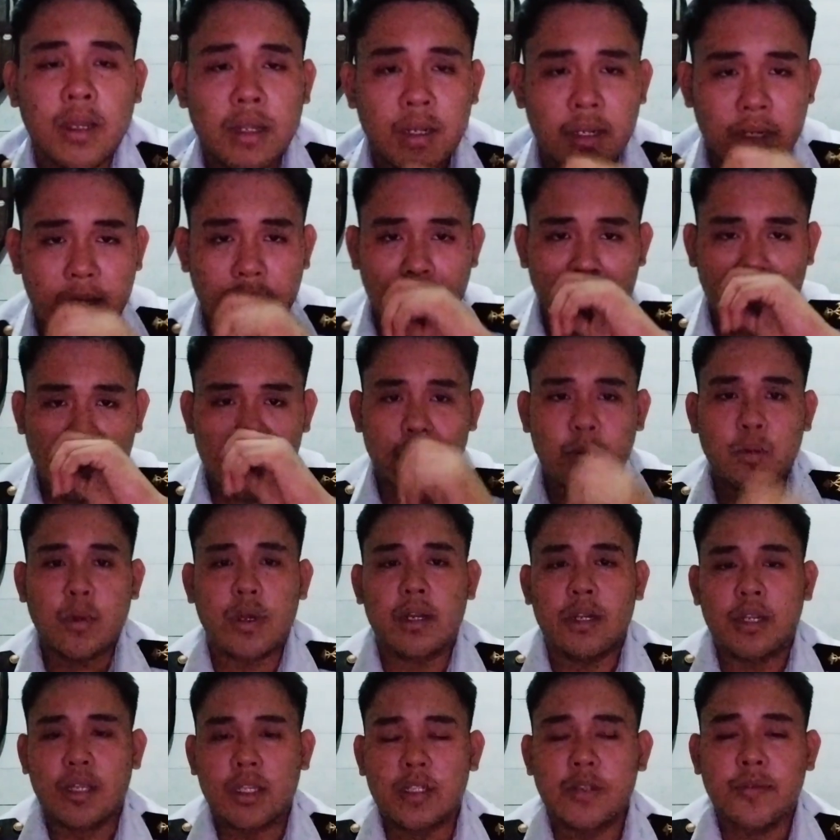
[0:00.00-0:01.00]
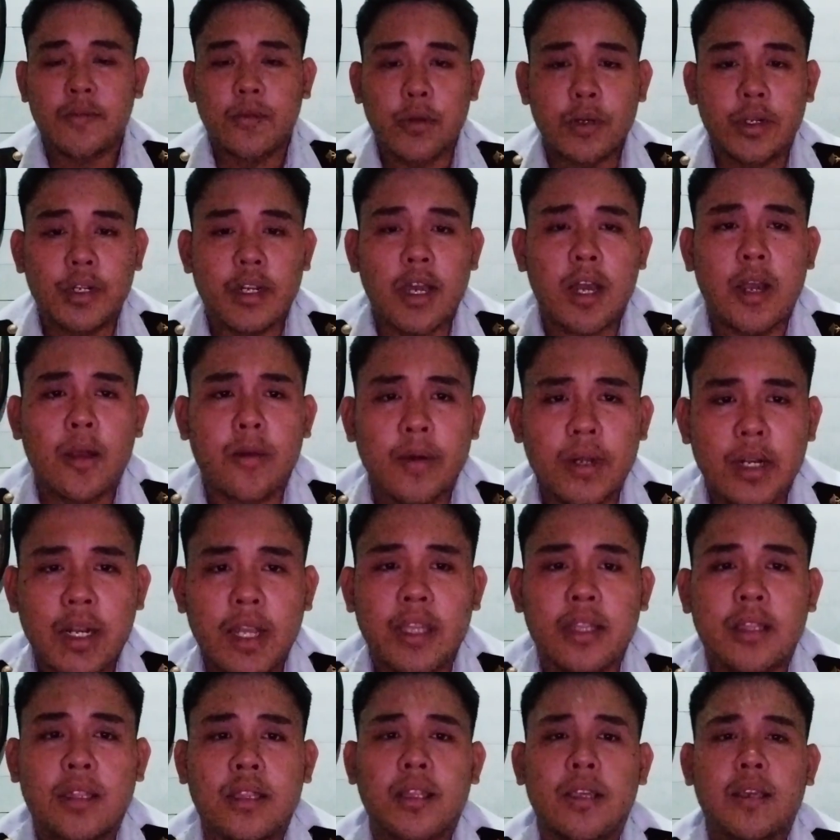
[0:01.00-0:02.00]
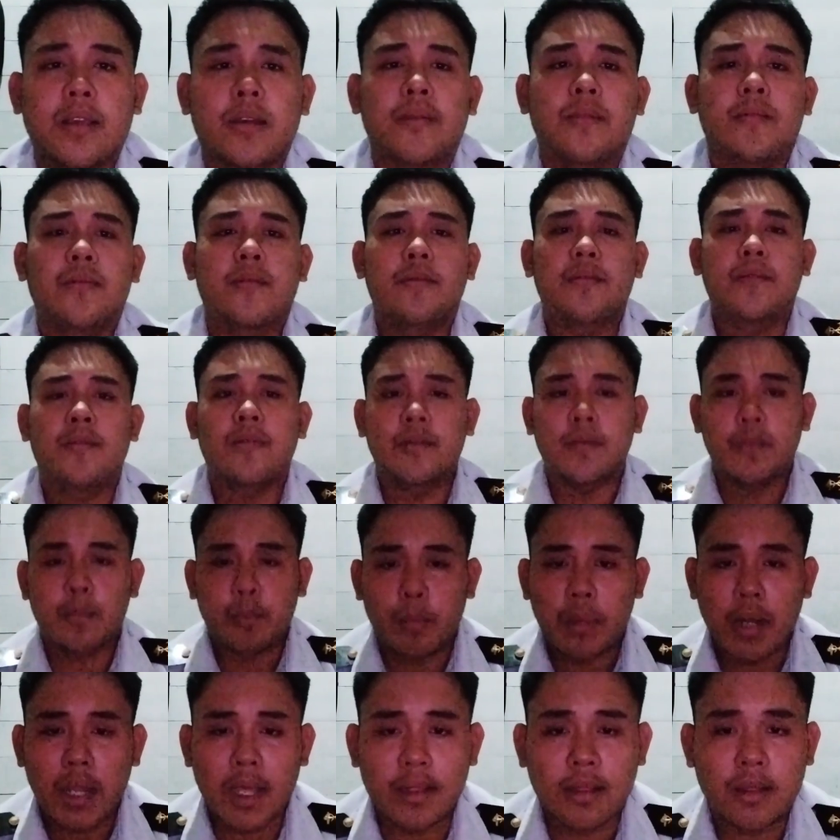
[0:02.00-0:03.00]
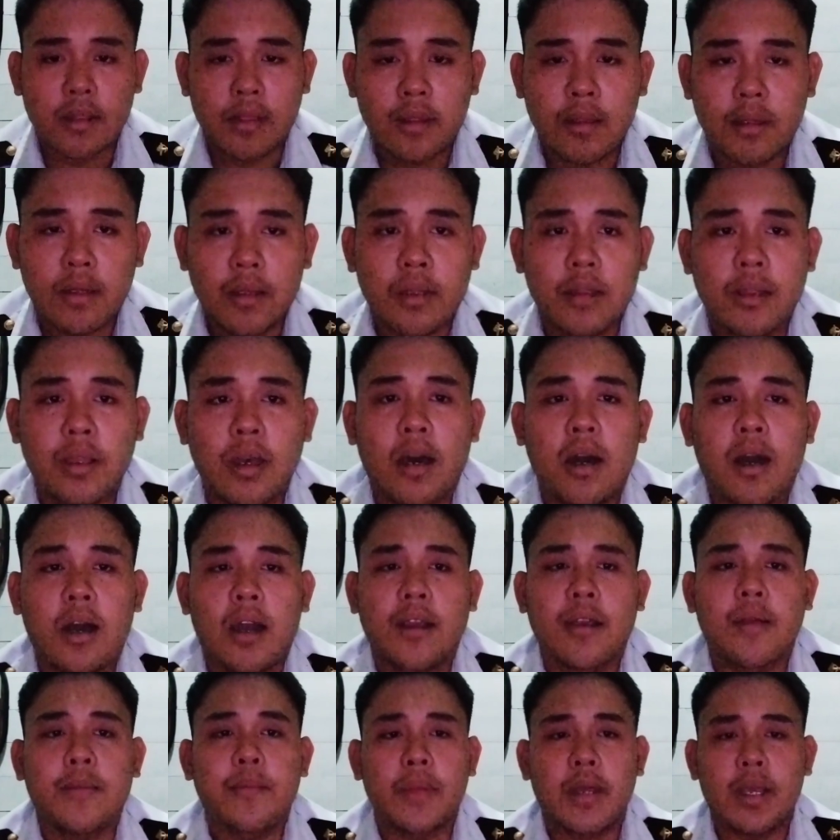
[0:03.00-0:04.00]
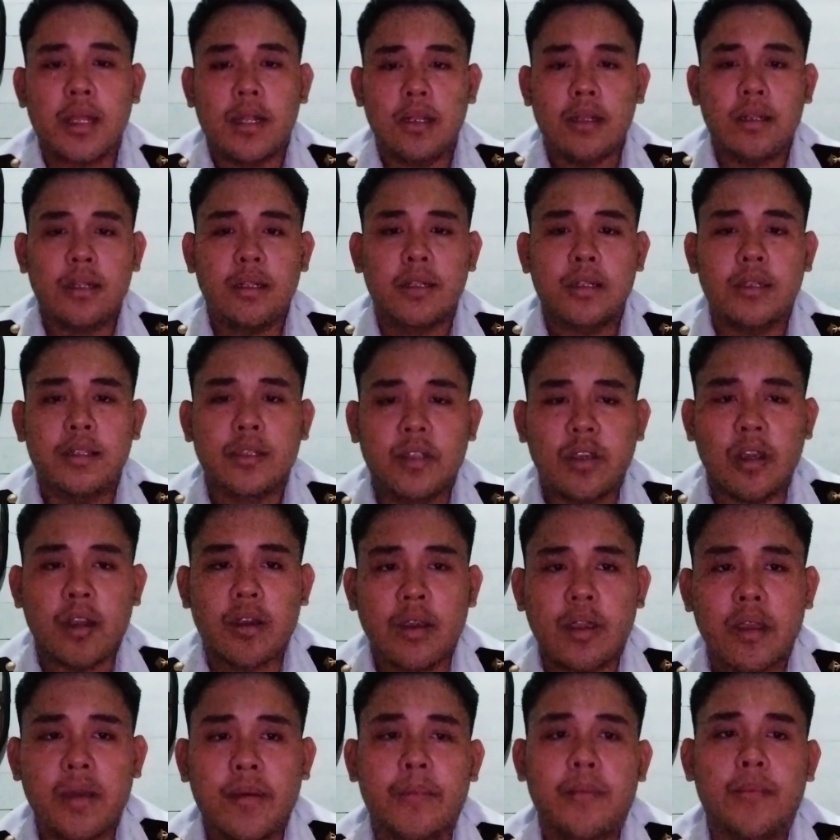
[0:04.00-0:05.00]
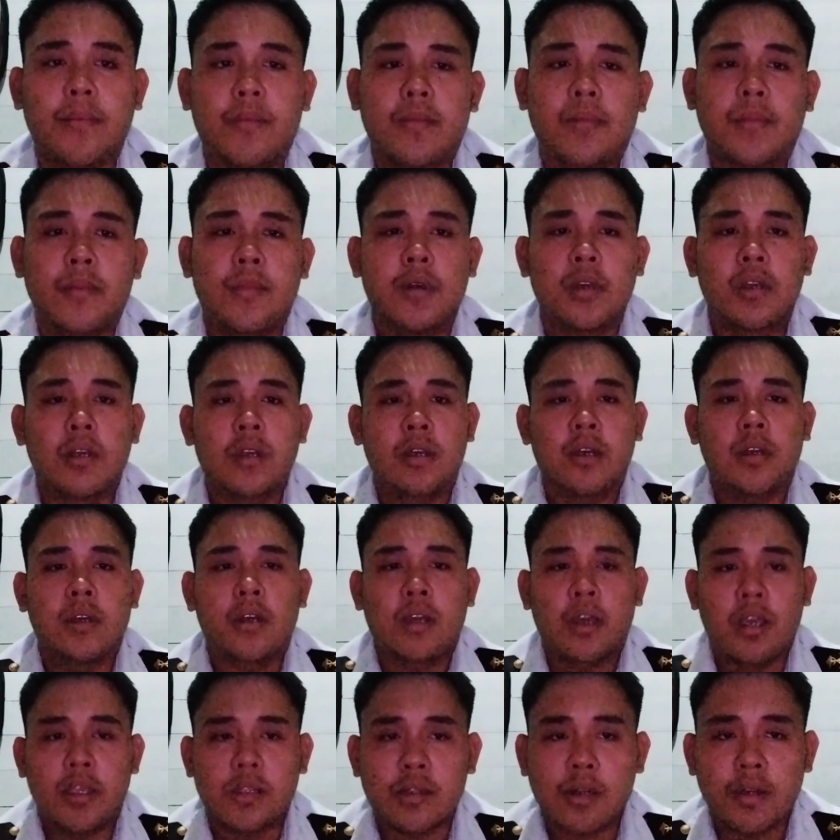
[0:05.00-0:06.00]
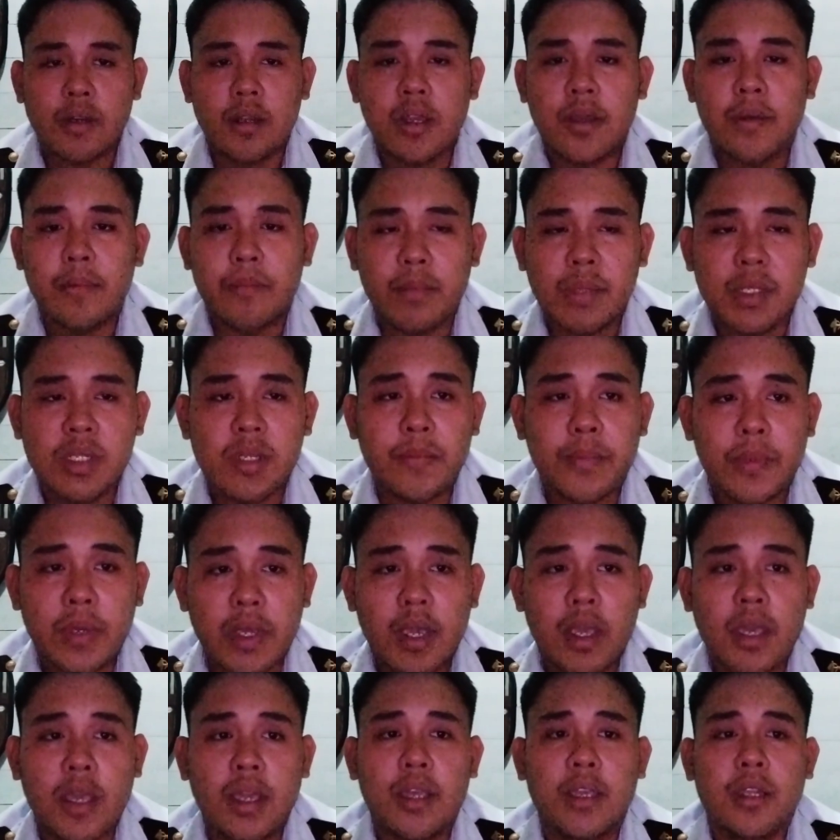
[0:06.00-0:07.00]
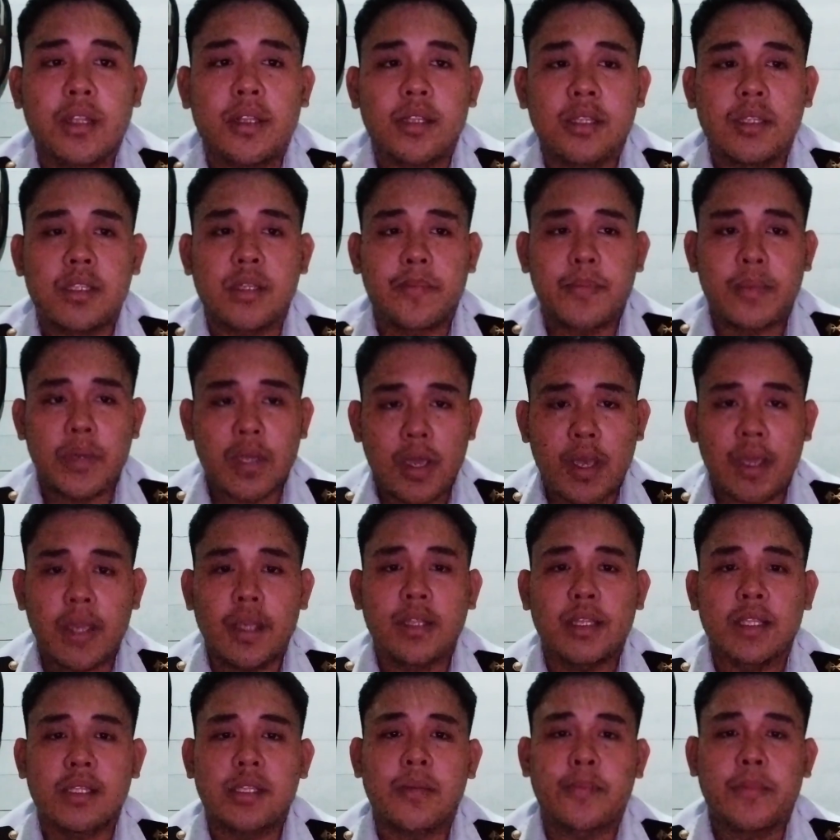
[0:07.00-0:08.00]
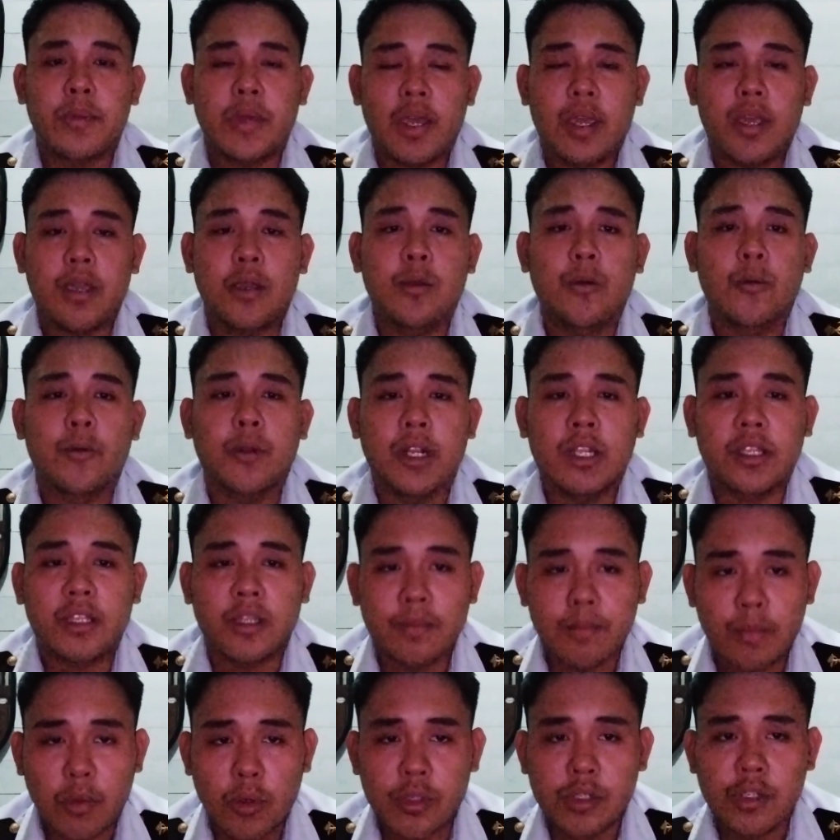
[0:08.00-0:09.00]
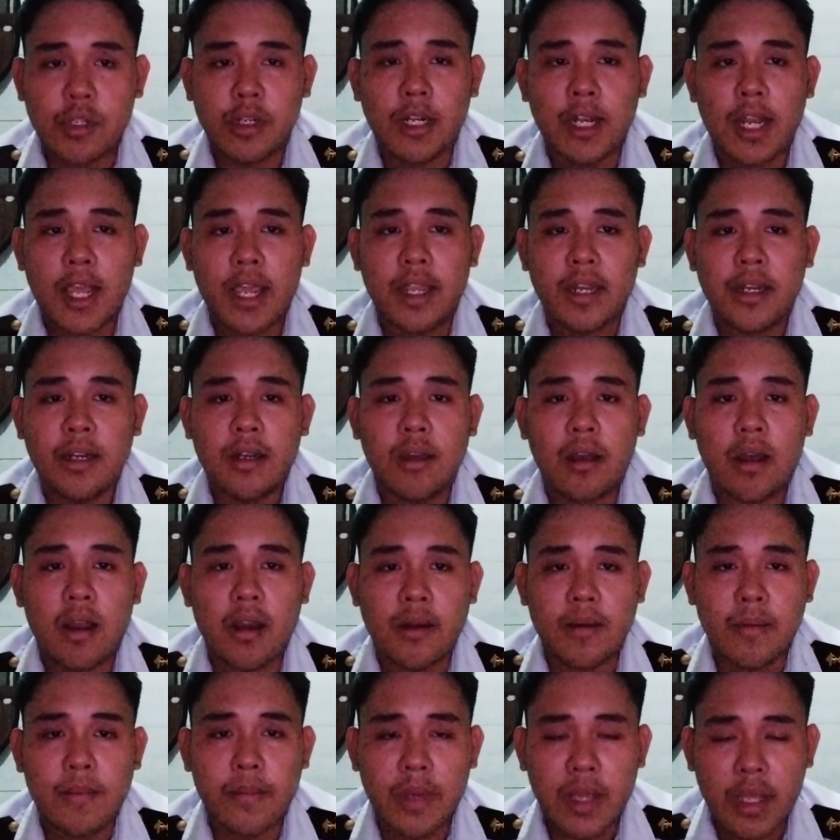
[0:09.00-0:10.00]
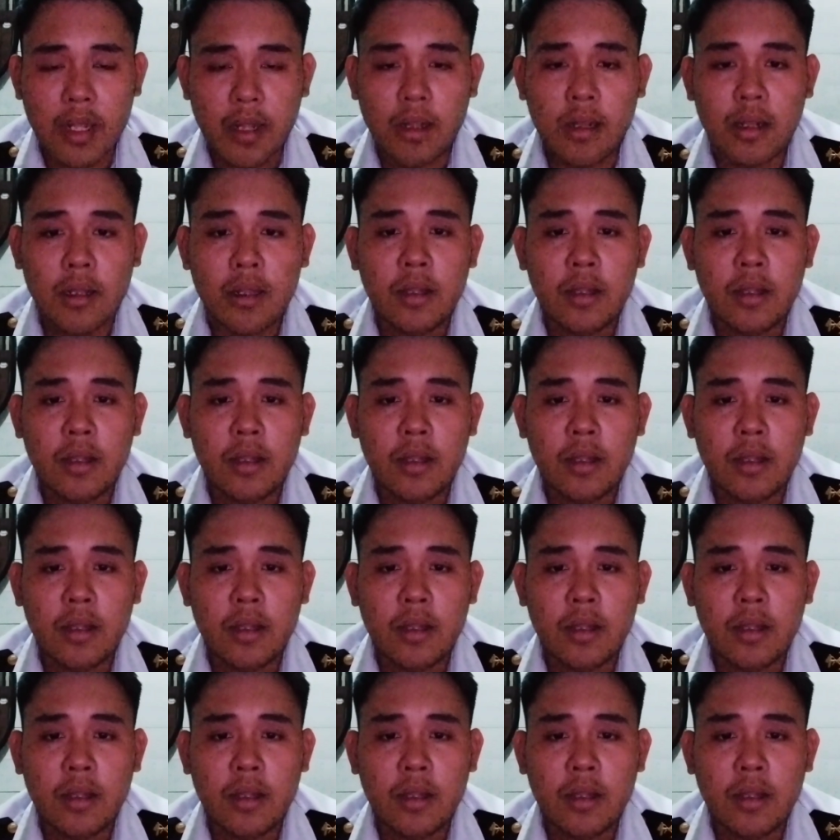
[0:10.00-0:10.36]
The next one is for the relative plot. The RML, DRM, SRM, BCPA, DCPA, TCPA, relative motion line, RML.